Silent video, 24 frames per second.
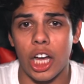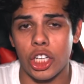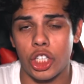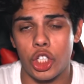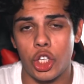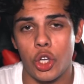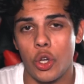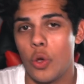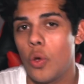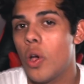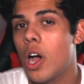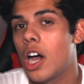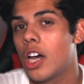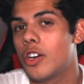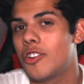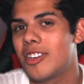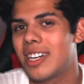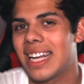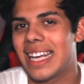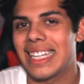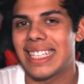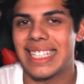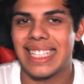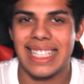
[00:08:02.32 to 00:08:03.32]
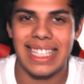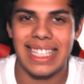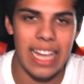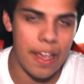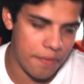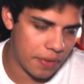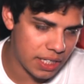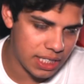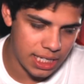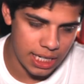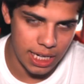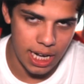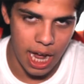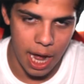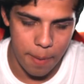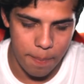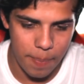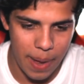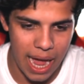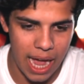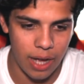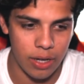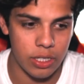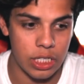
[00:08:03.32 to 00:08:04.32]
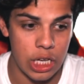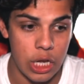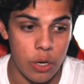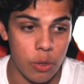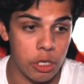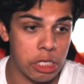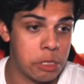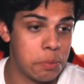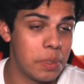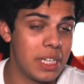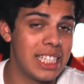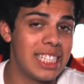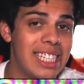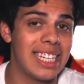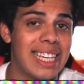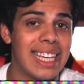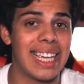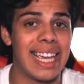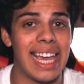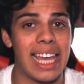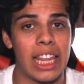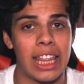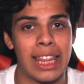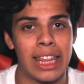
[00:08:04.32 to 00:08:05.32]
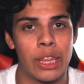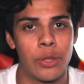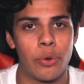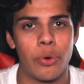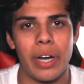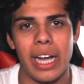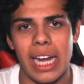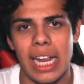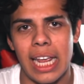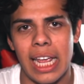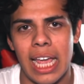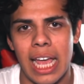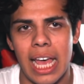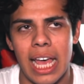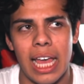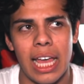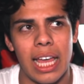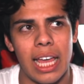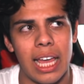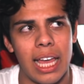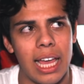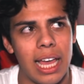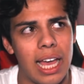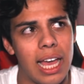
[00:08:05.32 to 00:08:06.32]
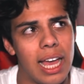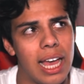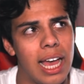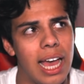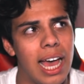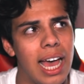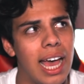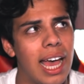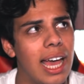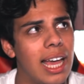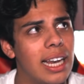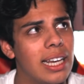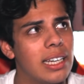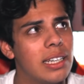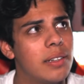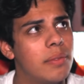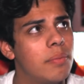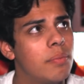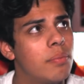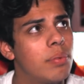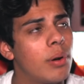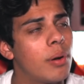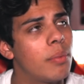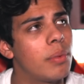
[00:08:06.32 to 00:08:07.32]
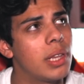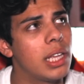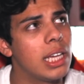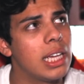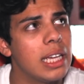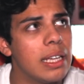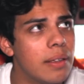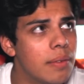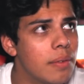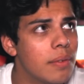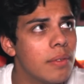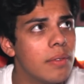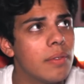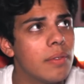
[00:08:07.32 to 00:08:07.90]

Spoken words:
are £279, which means you can get 3 and probably